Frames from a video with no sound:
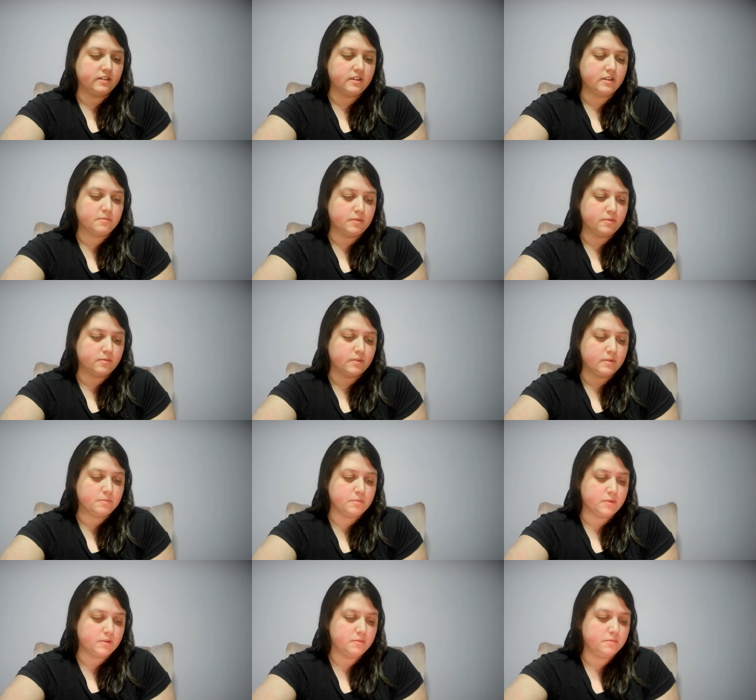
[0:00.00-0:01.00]
Give me one
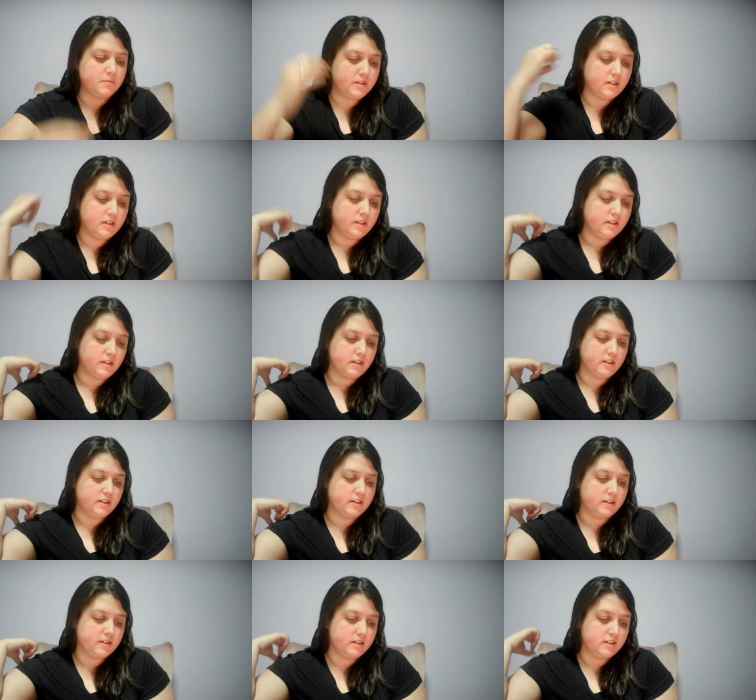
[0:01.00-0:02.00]
moment
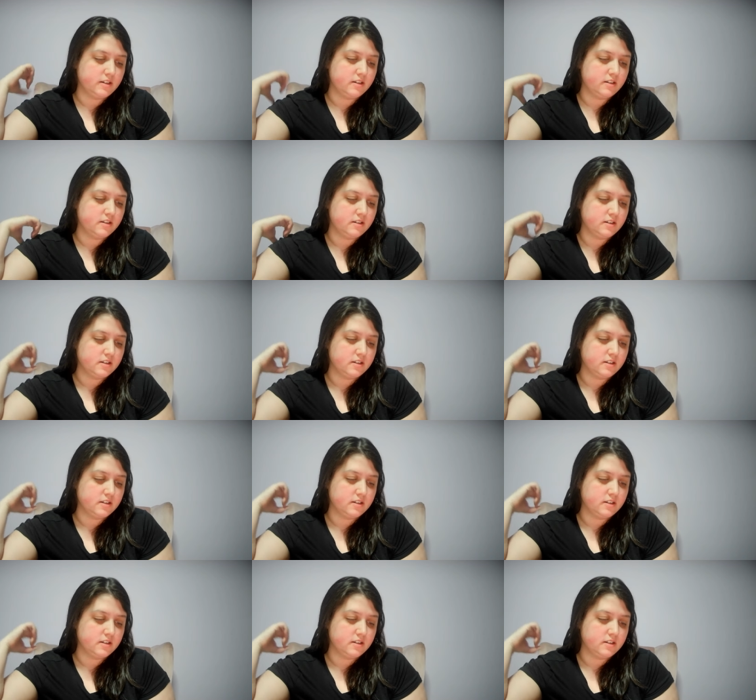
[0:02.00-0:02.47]
here.